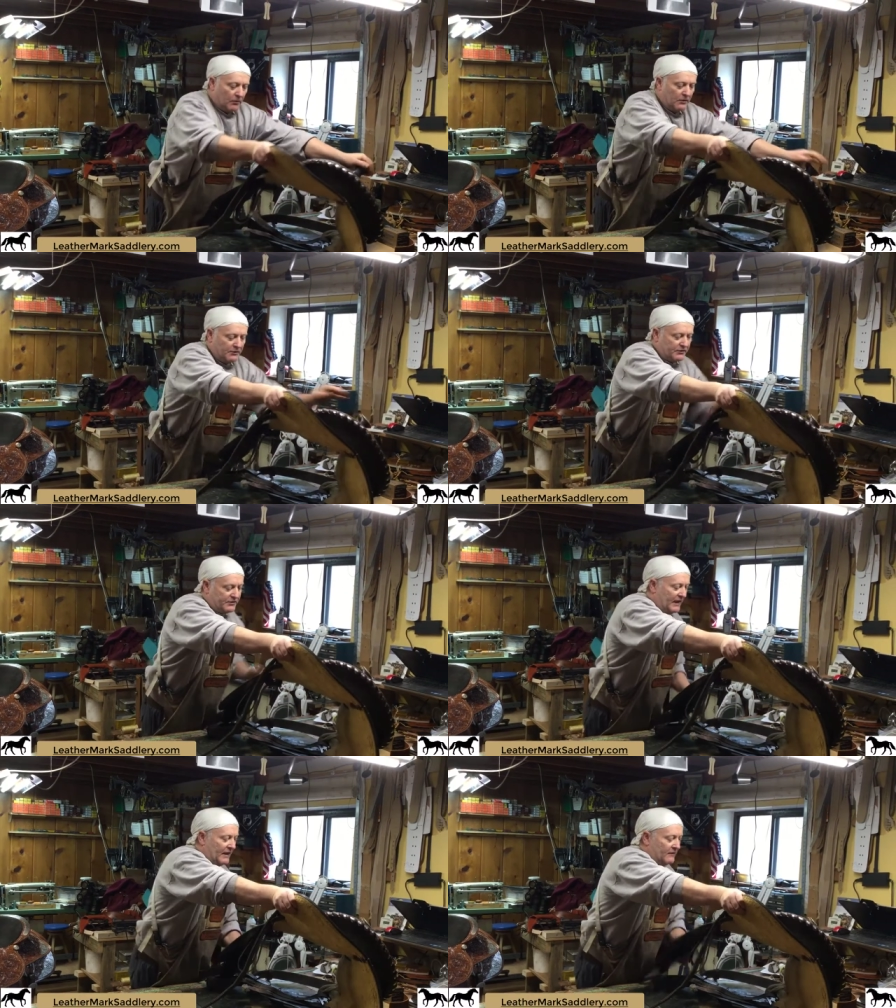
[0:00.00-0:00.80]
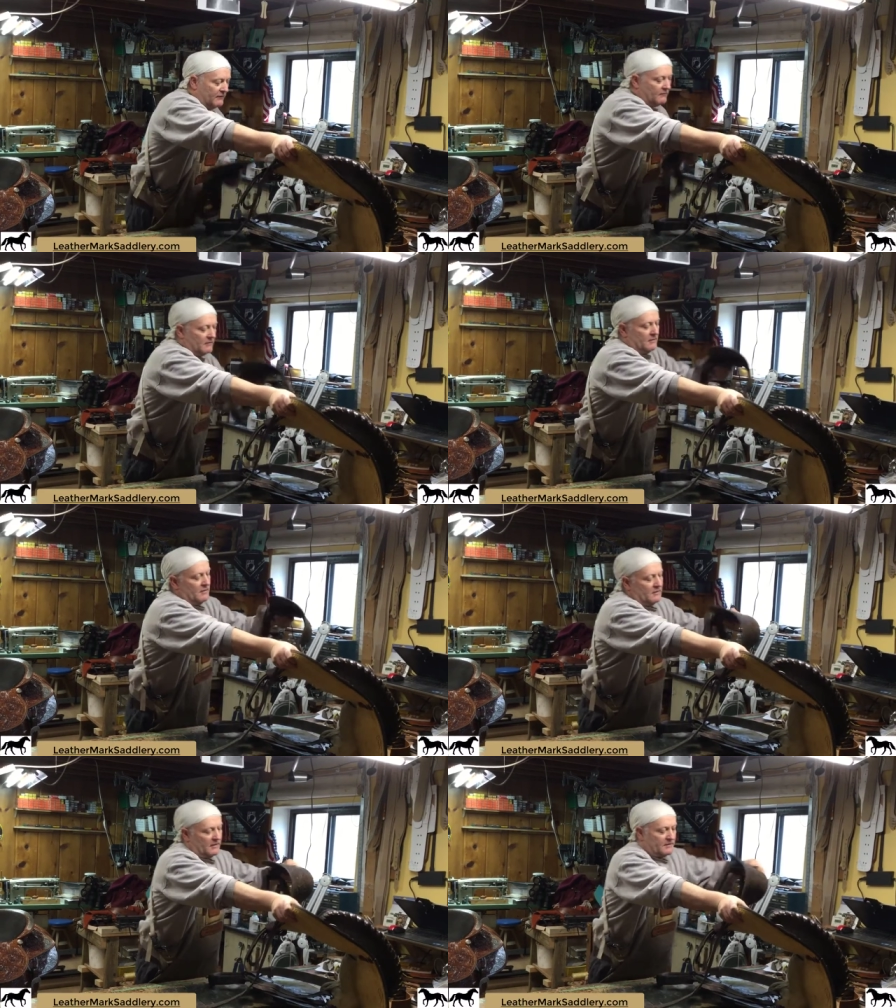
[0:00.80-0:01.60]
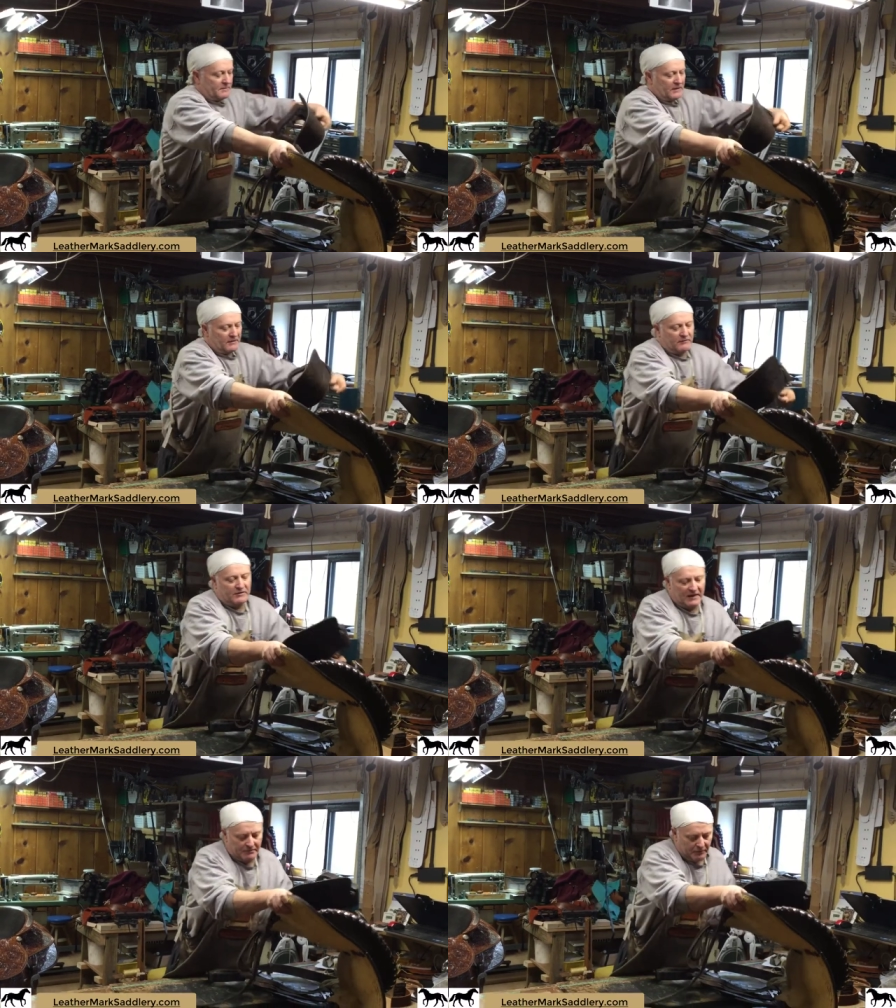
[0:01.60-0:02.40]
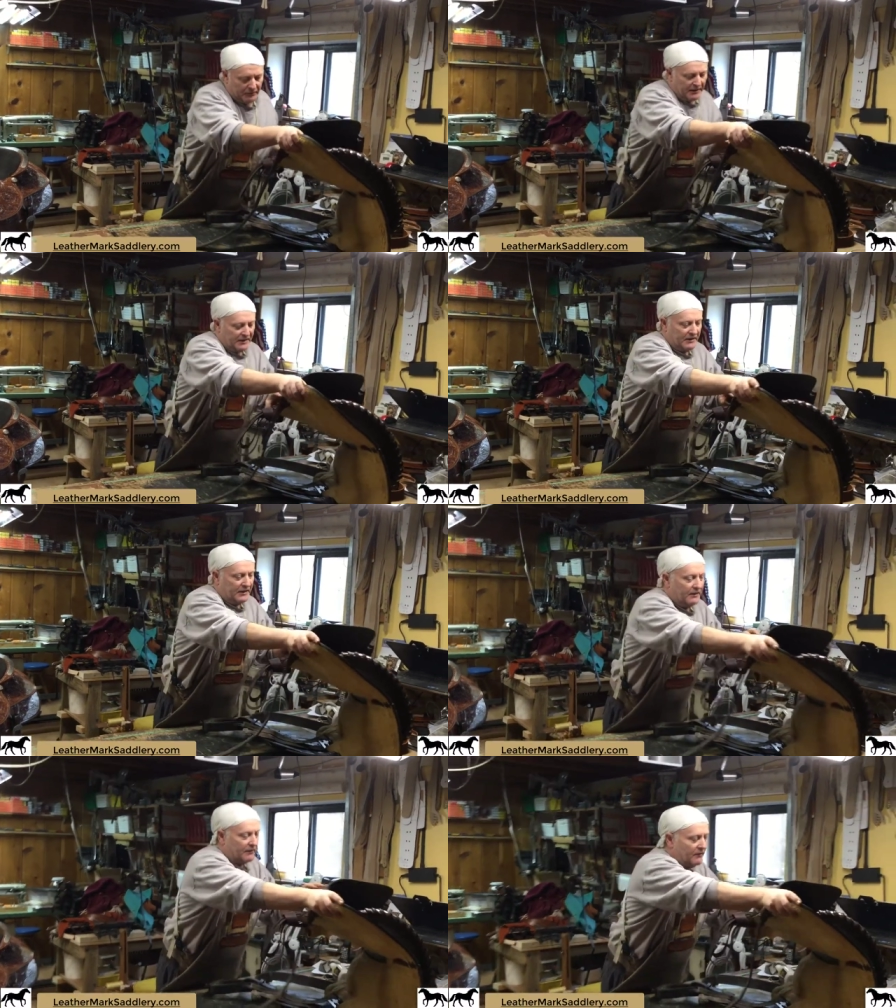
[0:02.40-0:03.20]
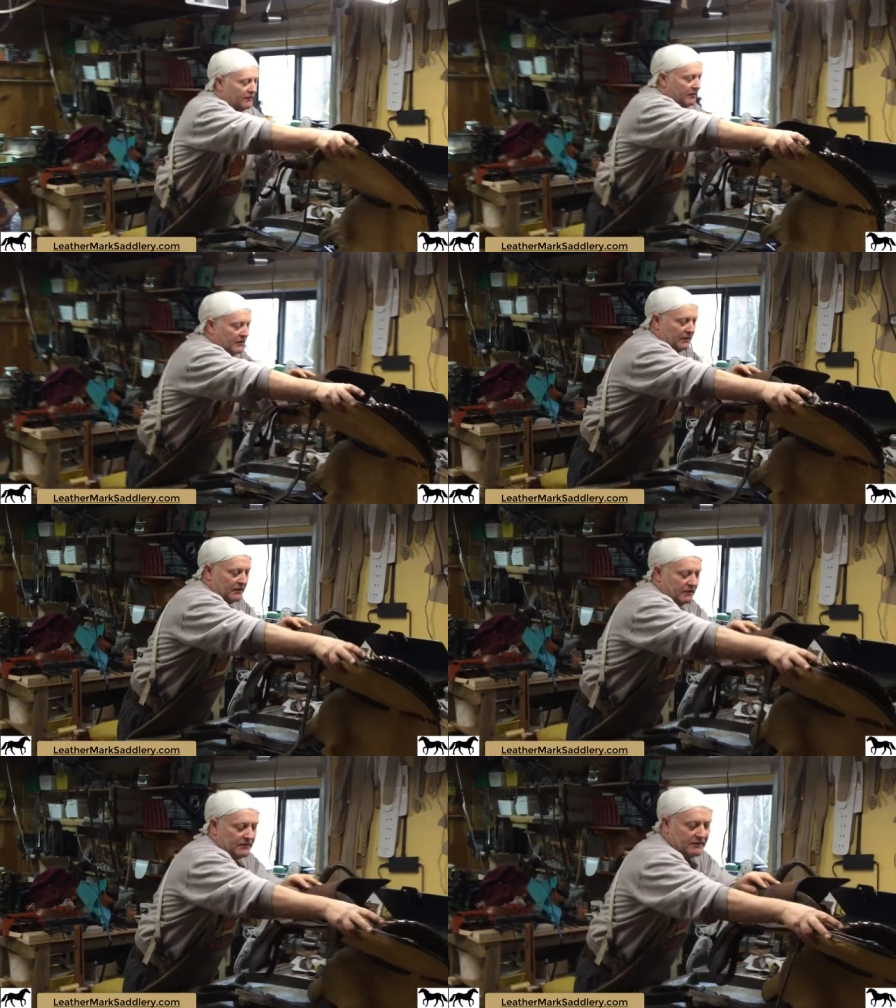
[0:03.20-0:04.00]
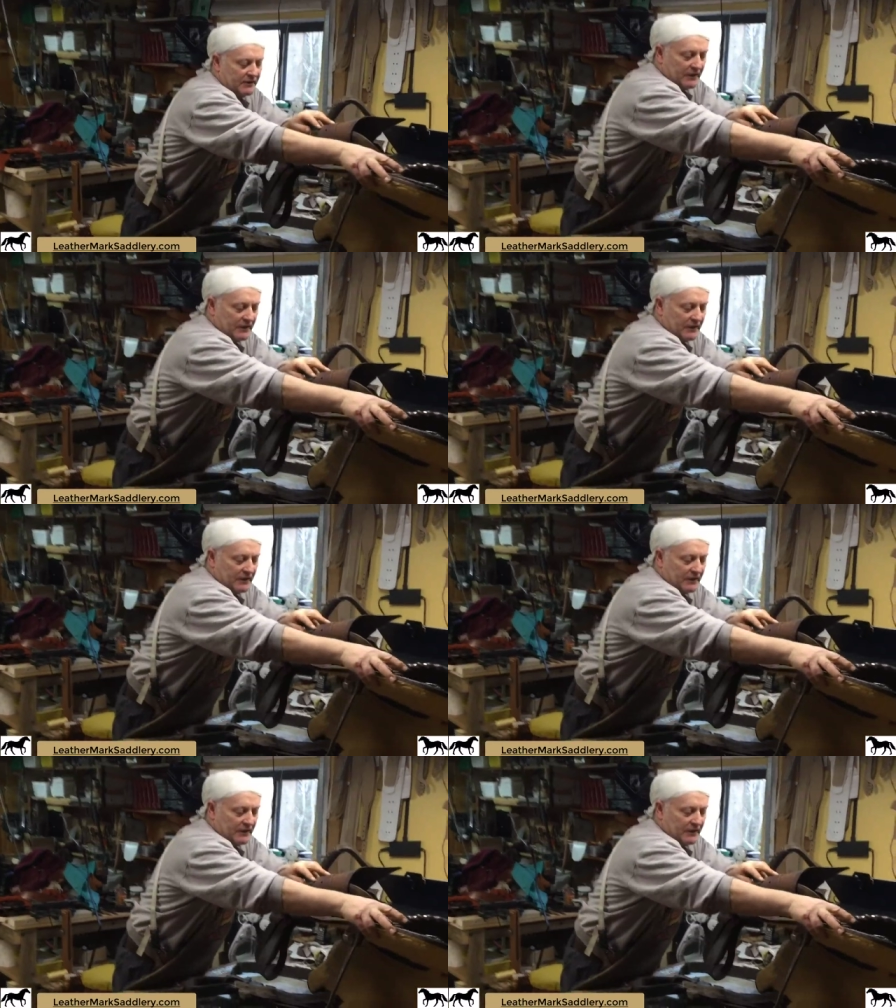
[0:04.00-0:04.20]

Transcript: on your saddle, this particular type of rigging here is